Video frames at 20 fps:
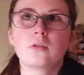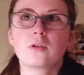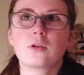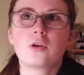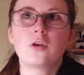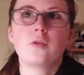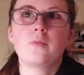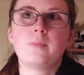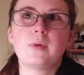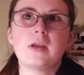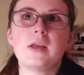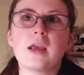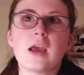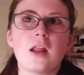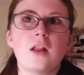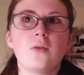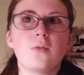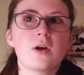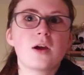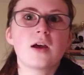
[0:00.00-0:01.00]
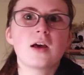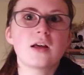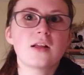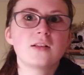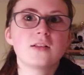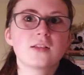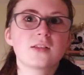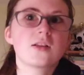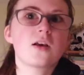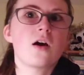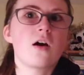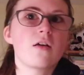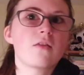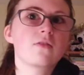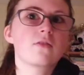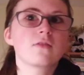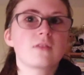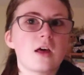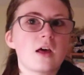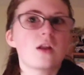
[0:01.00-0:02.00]
could be anywhere else
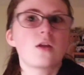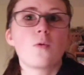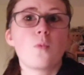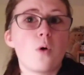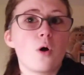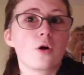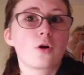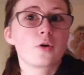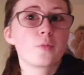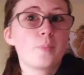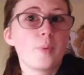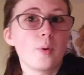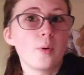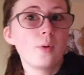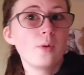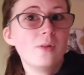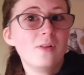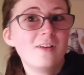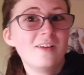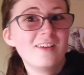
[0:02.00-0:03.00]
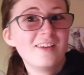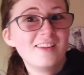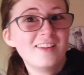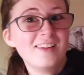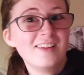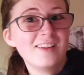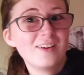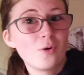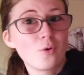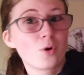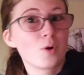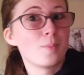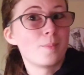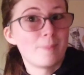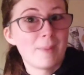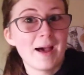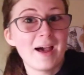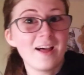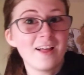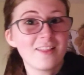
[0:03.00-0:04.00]
other than a water bowl or a
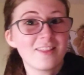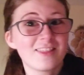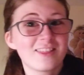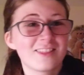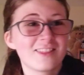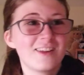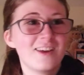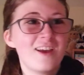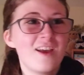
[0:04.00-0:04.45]
bath.